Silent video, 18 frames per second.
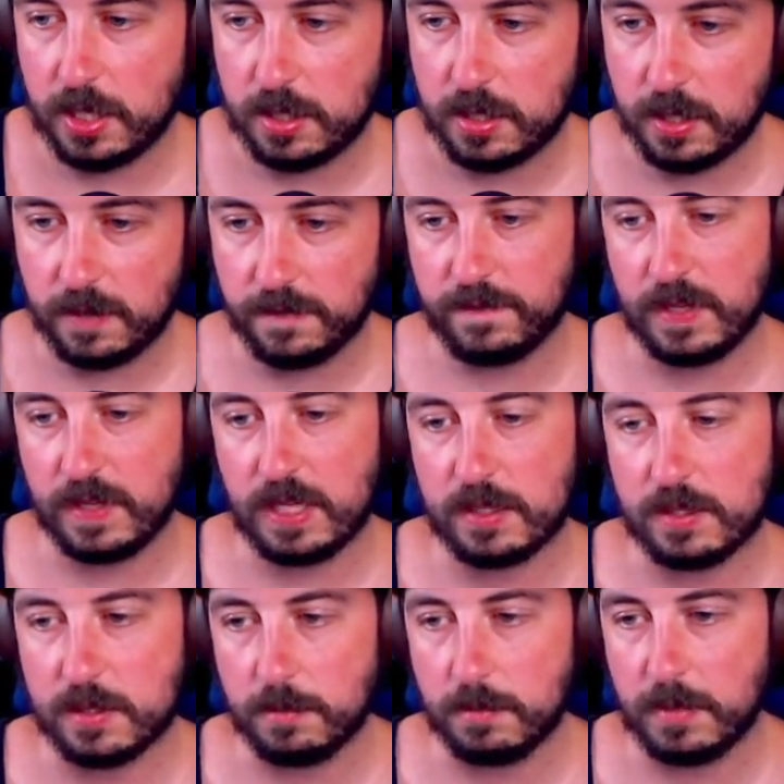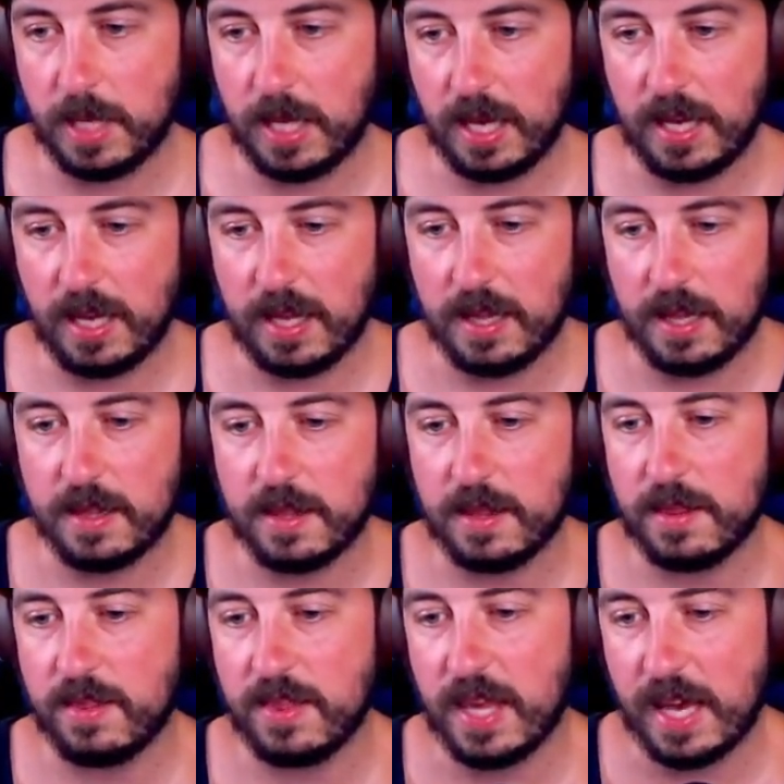Not a Phantom. And
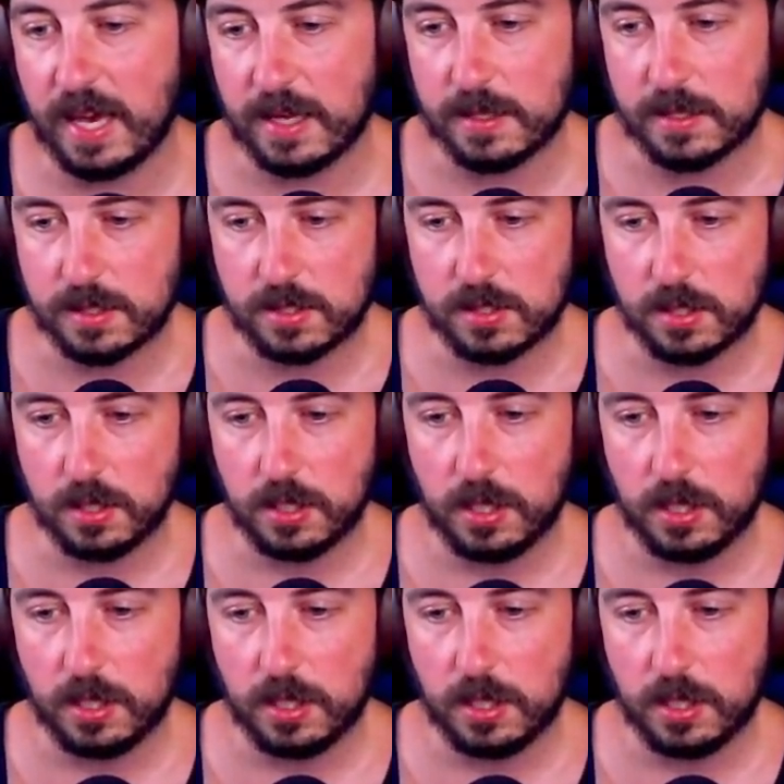that's